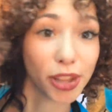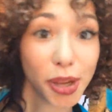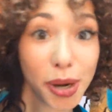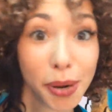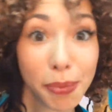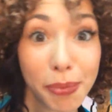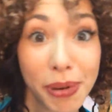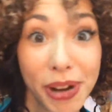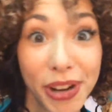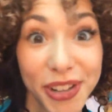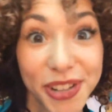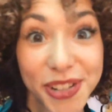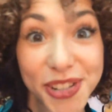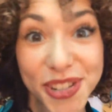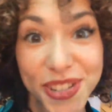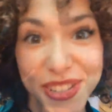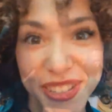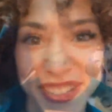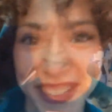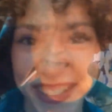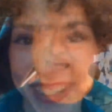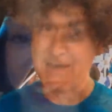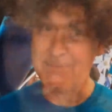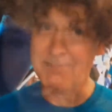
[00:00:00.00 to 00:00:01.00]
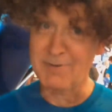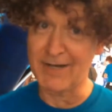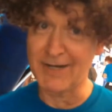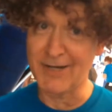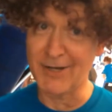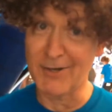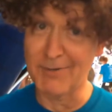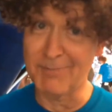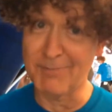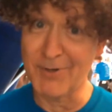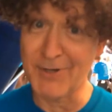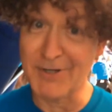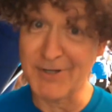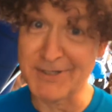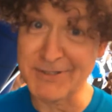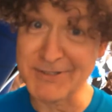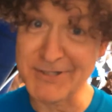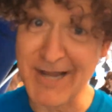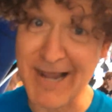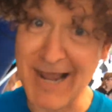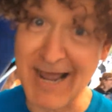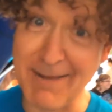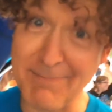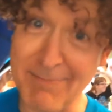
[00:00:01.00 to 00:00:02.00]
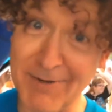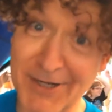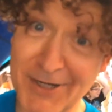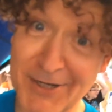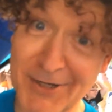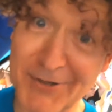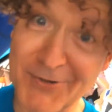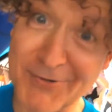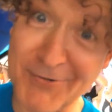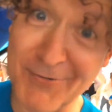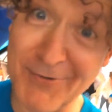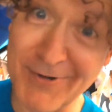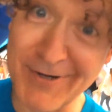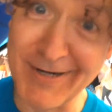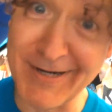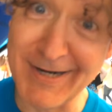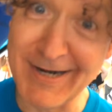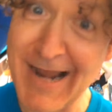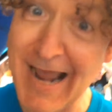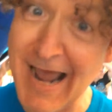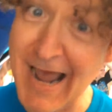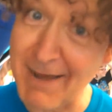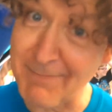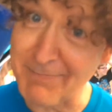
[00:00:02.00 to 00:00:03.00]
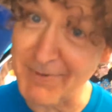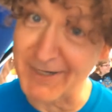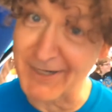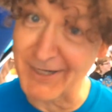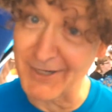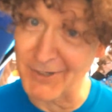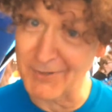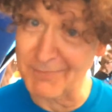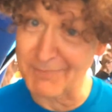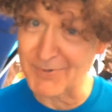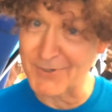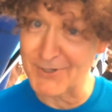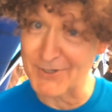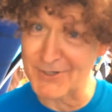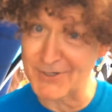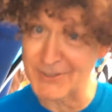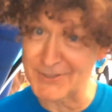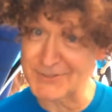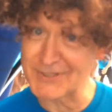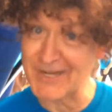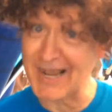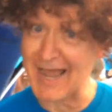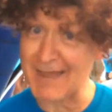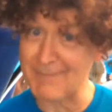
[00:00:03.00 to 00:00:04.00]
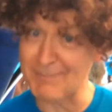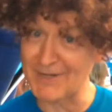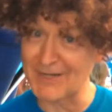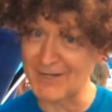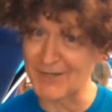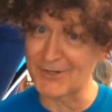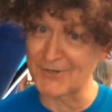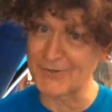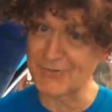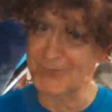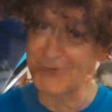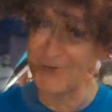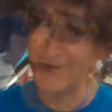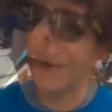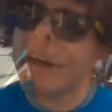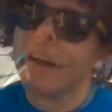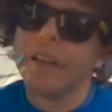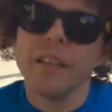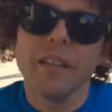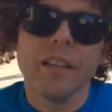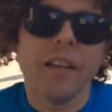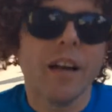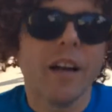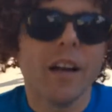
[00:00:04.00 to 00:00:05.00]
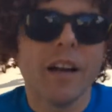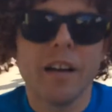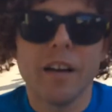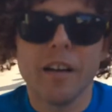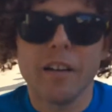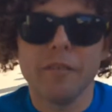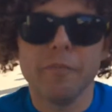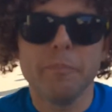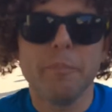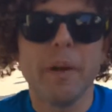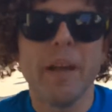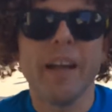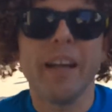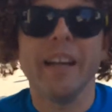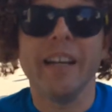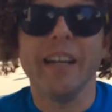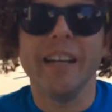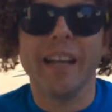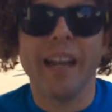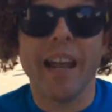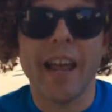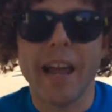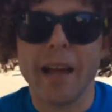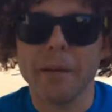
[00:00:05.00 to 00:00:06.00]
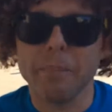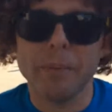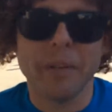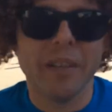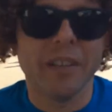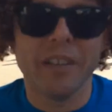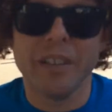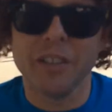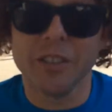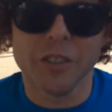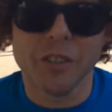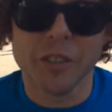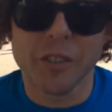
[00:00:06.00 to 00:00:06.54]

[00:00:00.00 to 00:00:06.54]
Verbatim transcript: little bush. happy little bush, happy little tree, happy little bush, happy little tree. I love painting happy little